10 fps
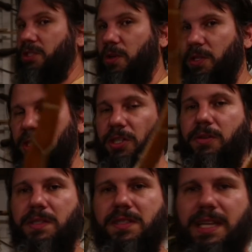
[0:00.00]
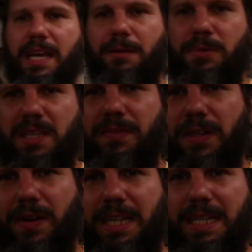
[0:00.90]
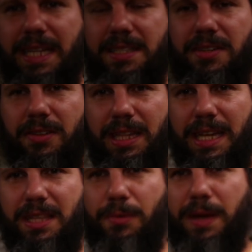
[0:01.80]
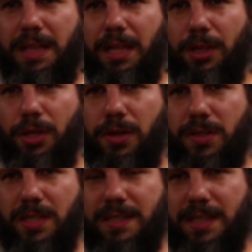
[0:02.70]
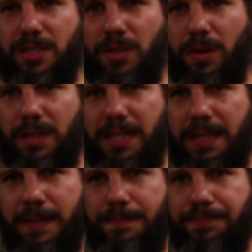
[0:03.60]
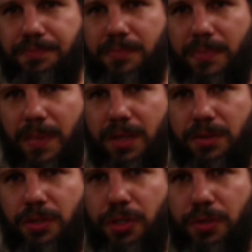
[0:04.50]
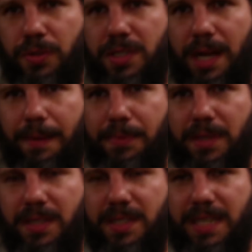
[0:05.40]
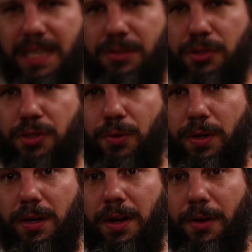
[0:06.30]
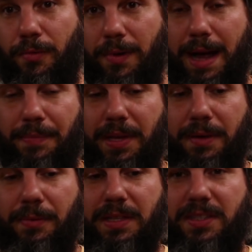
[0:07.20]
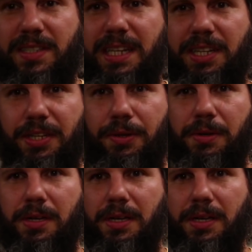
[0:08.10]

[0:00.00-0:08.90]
i started to do instead was even though i didn't necessarily like the way that looked as i started to stop the skin short wrap it with sinew